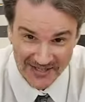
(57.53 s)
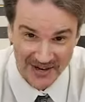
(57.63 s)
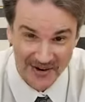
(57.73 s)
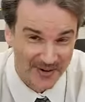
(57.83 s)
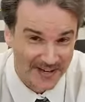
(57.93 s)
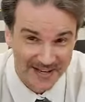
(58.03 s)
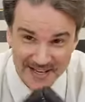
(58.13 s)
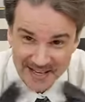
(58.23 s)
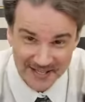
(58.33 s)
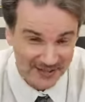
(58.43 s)
So
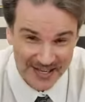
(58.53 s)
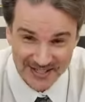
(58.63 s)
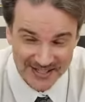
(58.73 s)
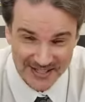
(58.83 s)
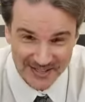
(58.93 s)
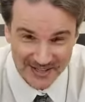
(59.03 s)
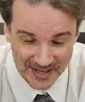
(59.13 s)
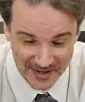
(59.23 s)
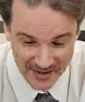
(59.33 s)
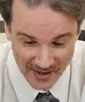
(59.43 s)
it's great to see you
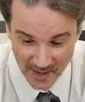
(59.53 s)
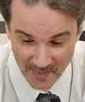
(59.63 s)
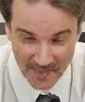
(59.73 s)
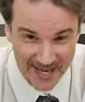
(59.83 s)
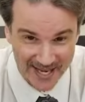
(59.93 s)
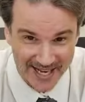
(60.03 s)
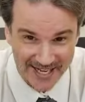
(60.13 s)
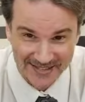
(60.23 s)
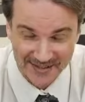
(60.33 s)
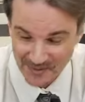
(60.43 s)
again, and I
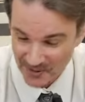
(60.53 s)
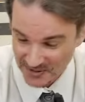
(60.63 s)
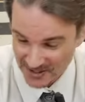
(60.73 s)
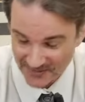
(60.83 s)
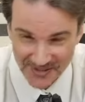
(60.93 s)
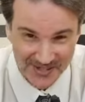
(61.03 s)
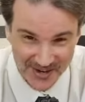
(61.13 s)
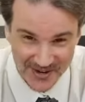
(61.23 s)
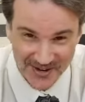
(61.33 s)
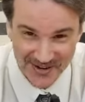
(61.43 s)
got some cool stuff to
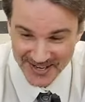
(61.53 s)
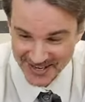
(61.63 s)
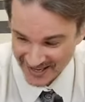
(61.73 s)
show you.